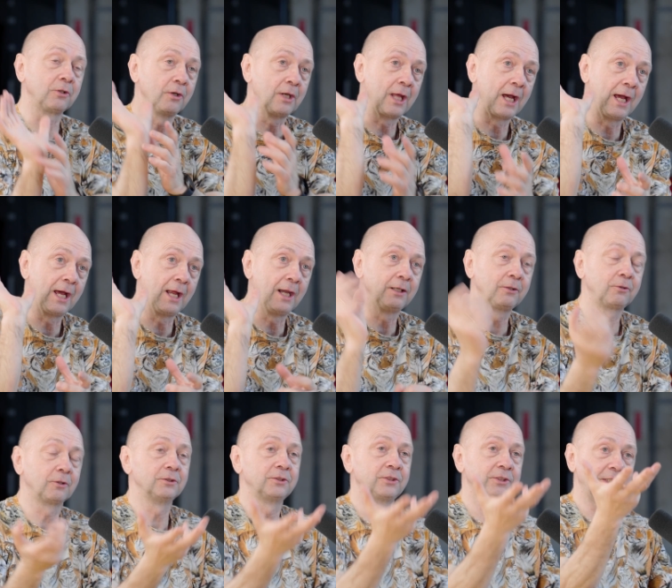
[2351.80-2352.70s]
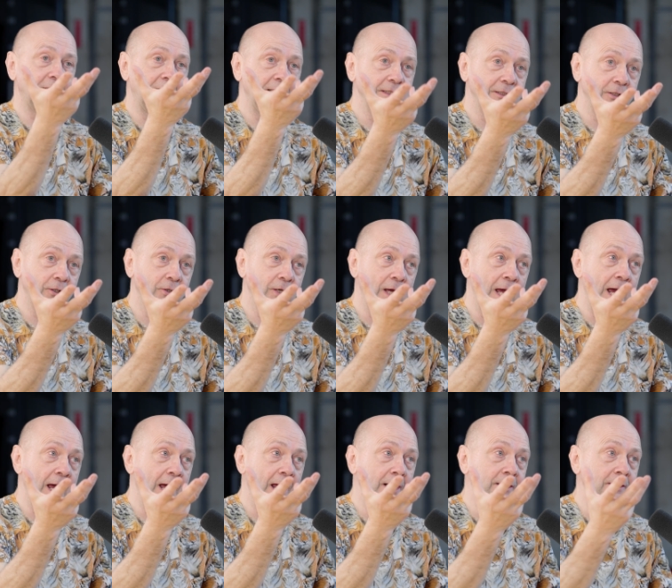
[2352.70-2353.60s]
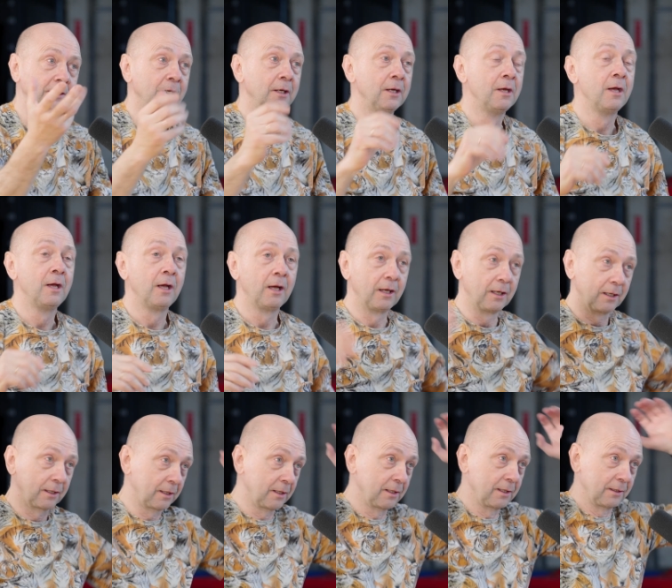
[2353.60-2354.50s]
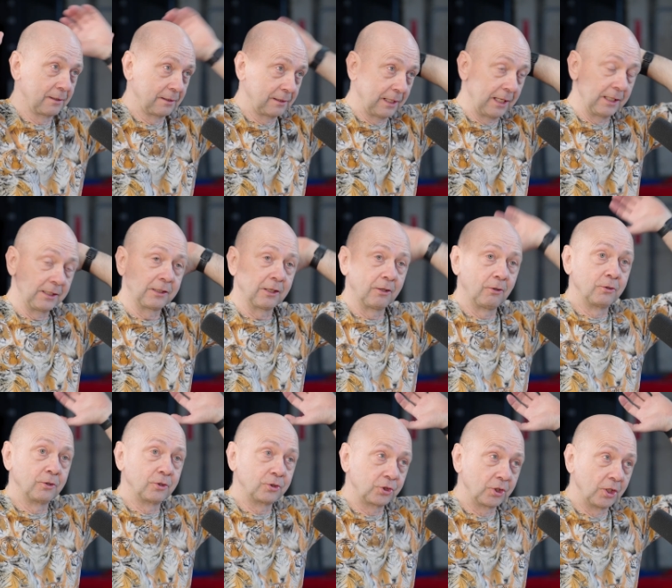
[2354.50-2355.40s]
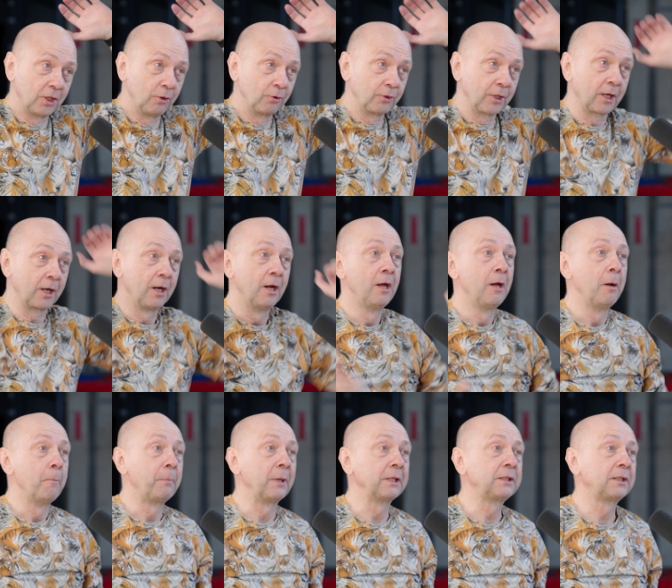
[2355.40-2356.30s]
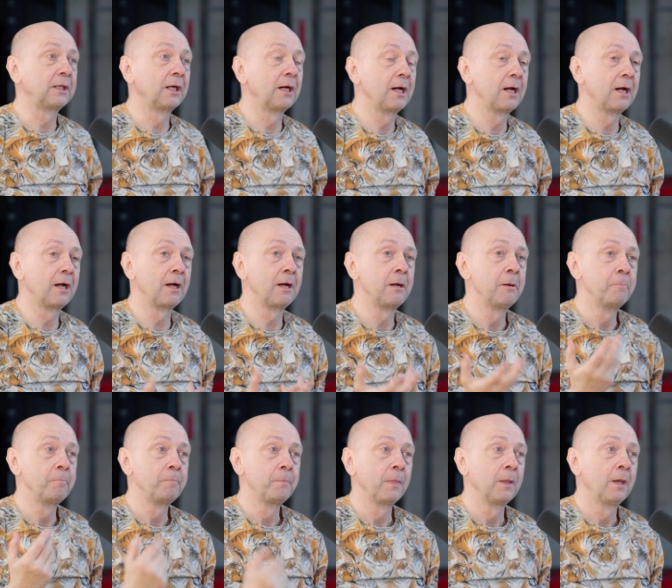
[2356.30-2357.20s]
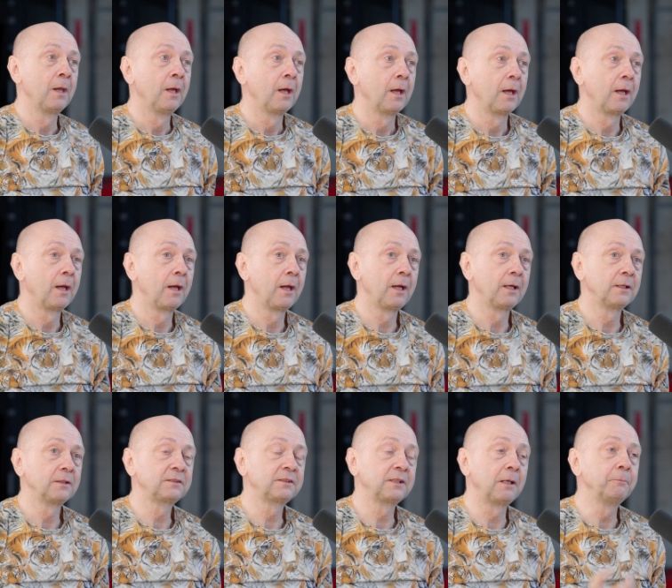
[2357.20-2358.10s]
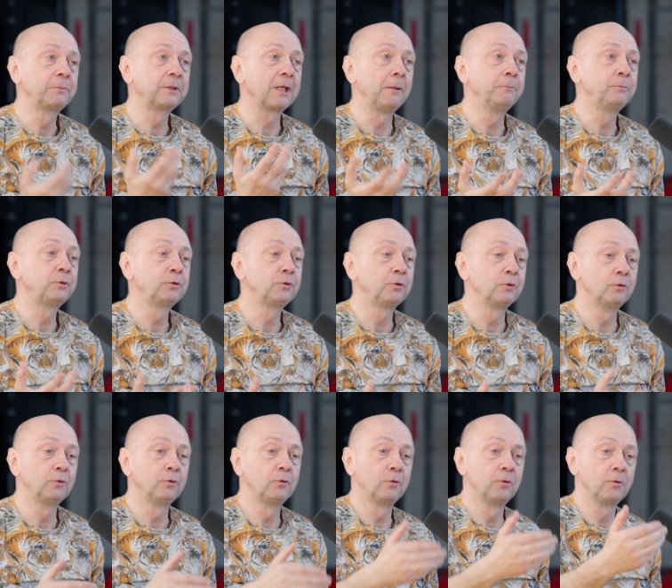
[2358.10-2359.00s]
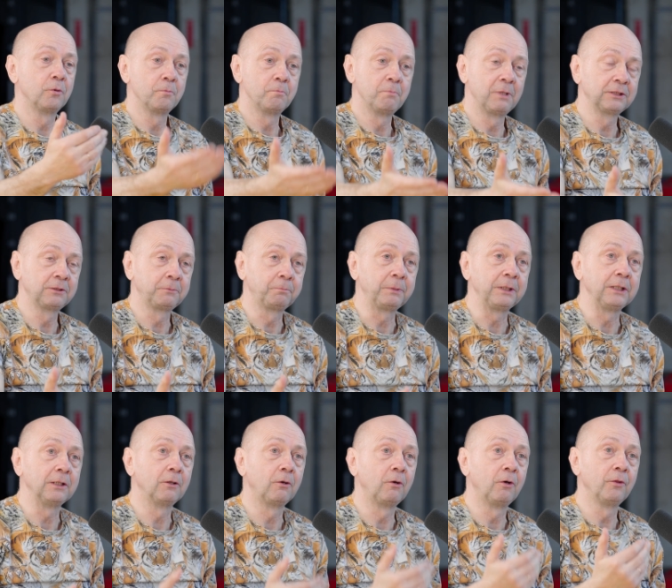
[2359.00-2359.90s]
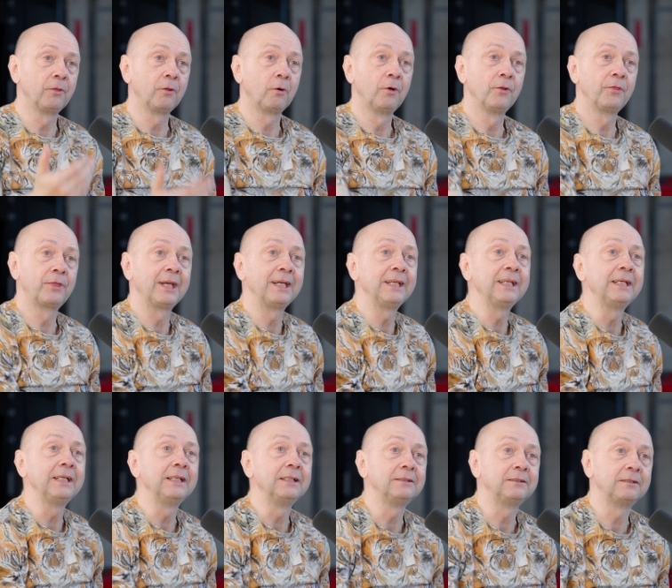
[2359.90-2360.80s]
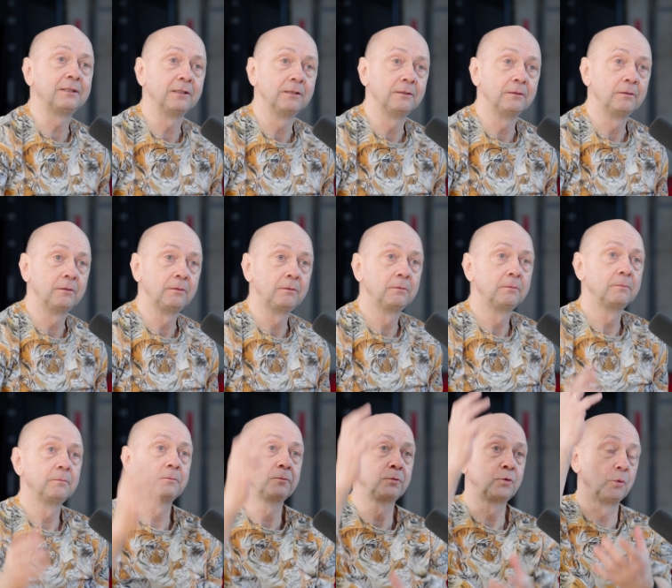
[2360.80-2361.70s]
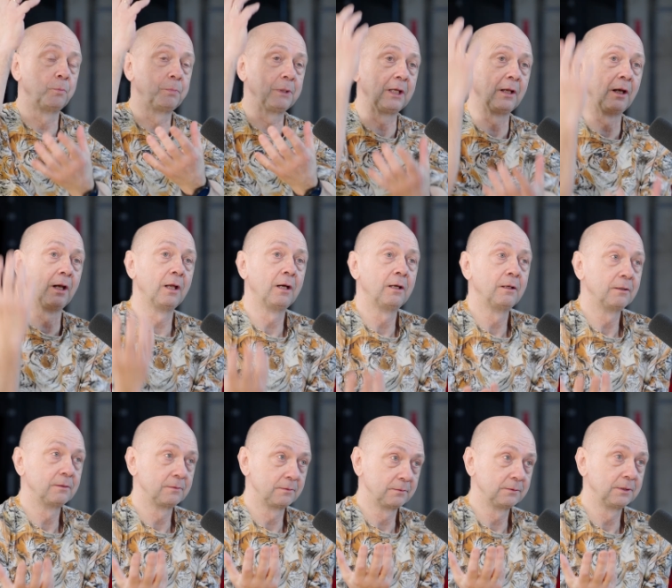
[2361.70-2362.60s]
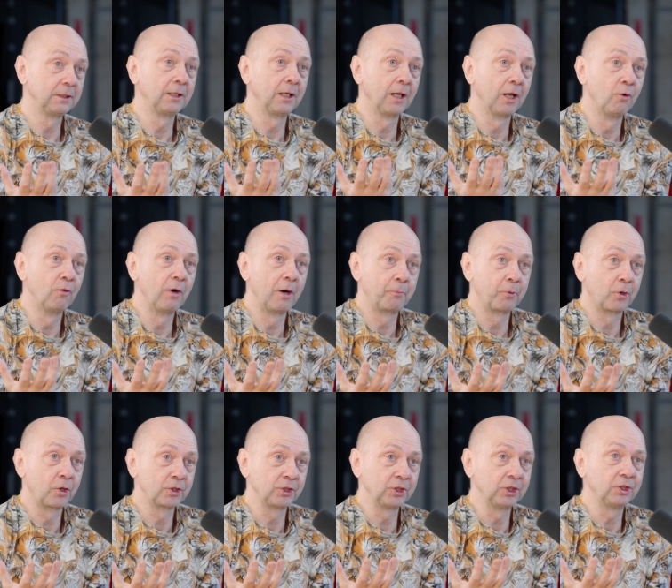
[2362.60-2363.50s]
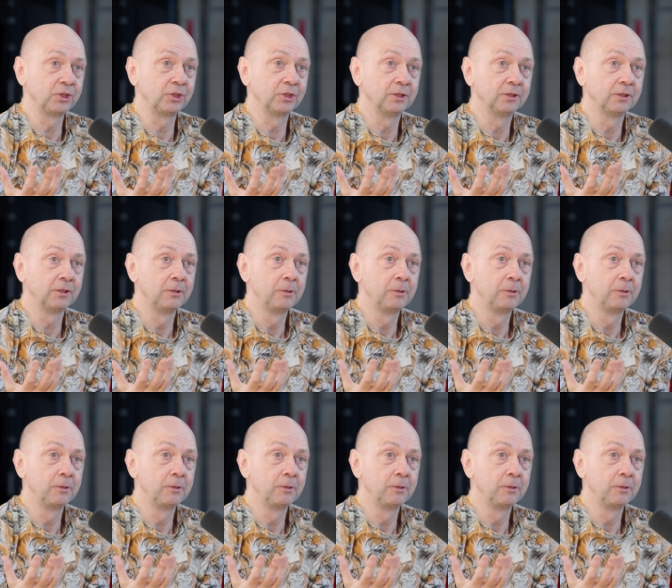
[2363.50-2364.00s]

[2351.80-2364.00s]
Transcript: on hand or stand on hand uh, later on shoulder, but uh, uh, sometimes you must be on on the knees to mm -hmm. be mm-hmm. in lower position,